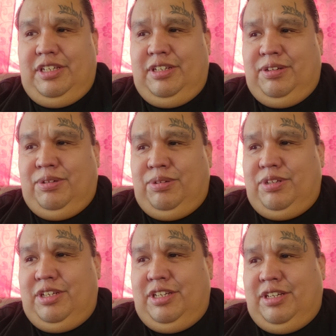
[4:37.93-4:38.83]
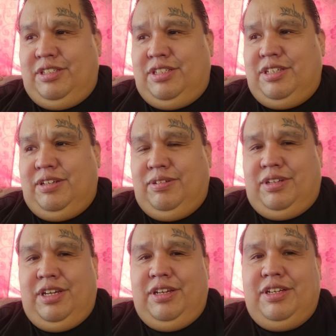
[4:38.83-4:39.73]
You know, I was just like,
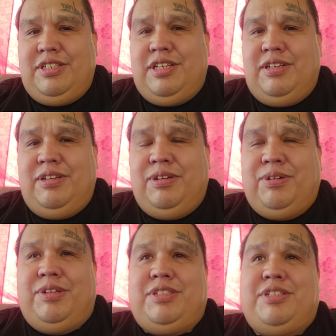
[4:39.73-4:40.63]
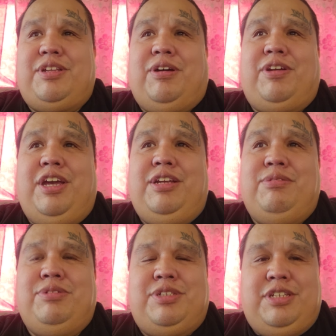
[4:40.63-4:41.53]
okay, because you know, I just thought
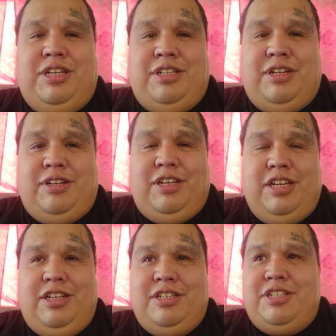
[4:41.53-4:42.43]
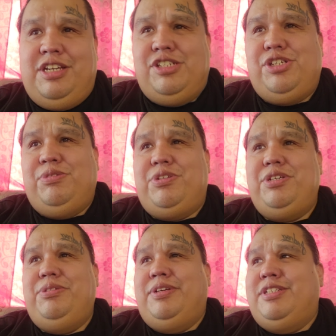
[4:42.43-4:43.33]
Kenny was in there getting his issue
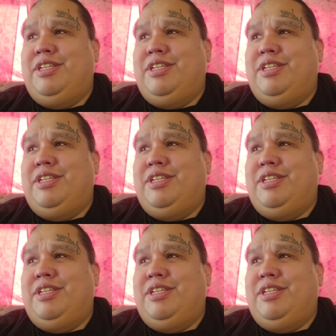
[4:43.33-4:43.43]
too.